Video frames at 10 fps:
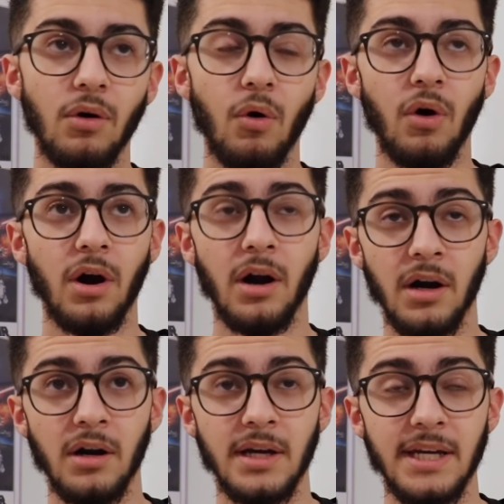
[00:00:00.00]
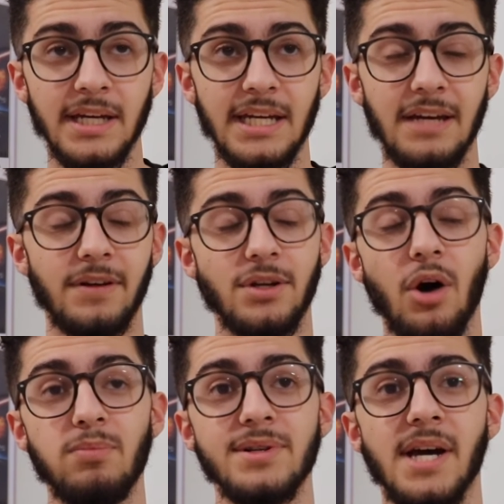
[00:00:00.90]
Or if they
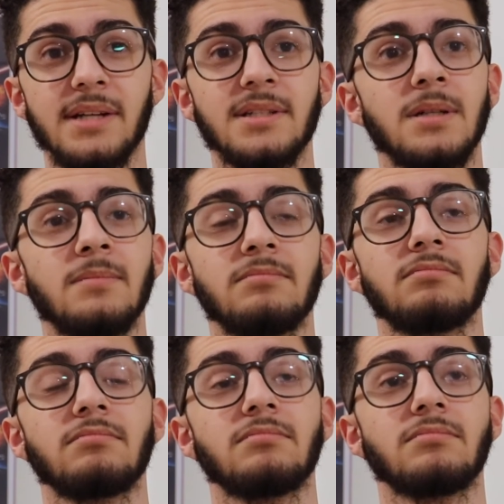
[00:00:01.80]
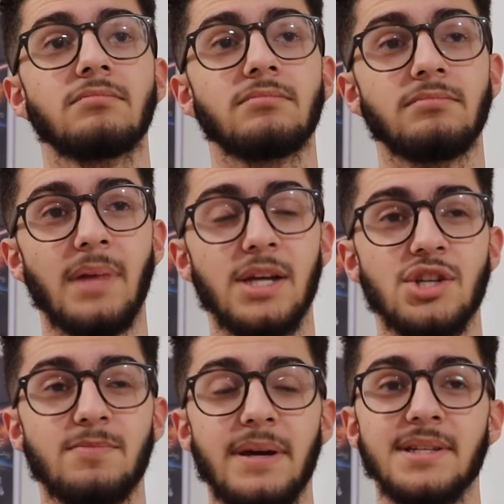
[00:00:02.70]
don't protect him, that's
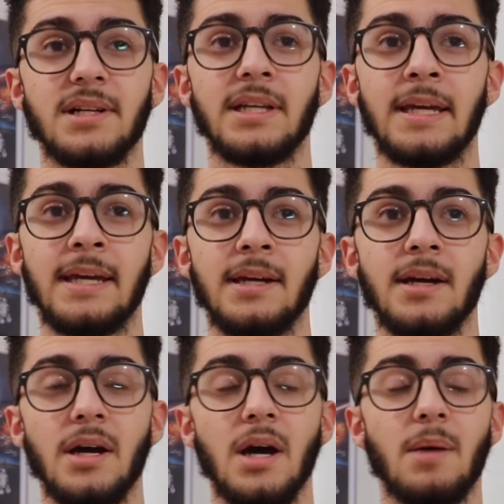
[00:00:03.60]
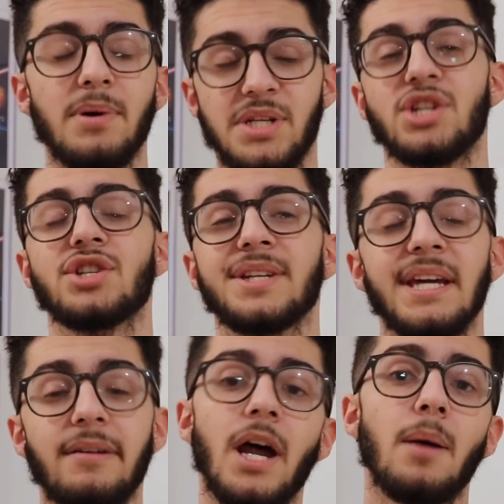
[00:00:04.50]
just basically potentially
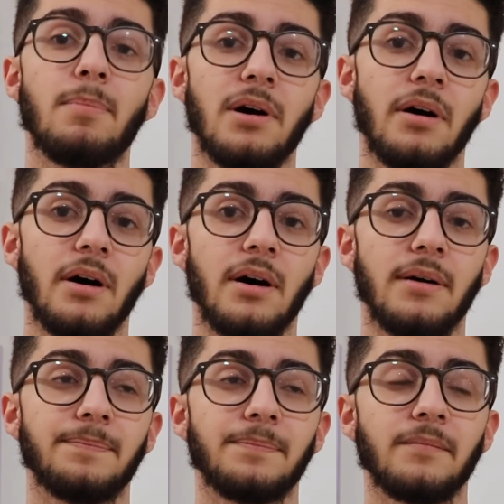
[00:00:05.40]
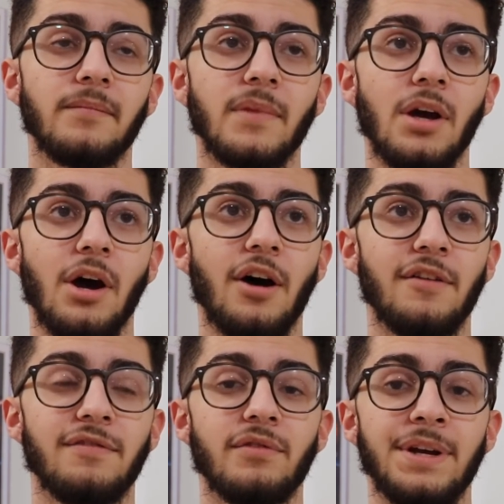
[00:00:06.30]
giving up
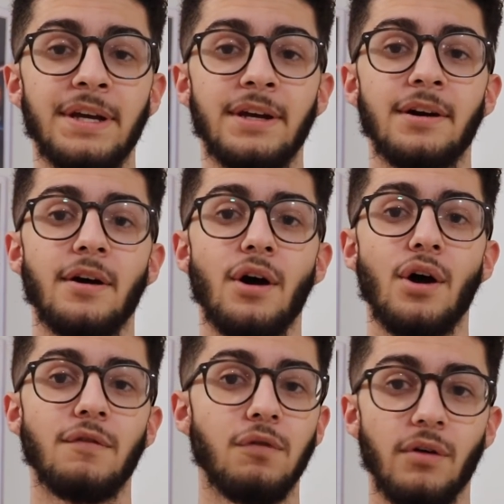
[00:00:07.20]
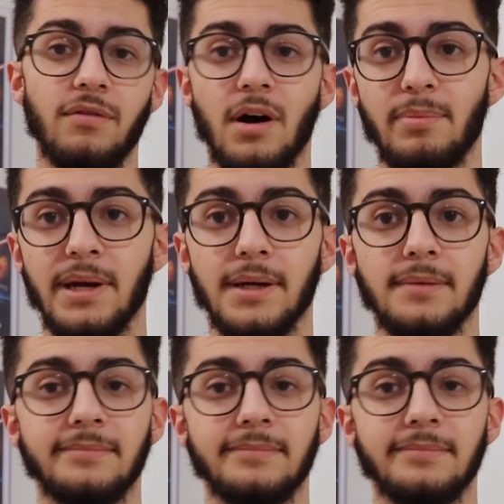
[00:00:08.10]
a free fourth round pick.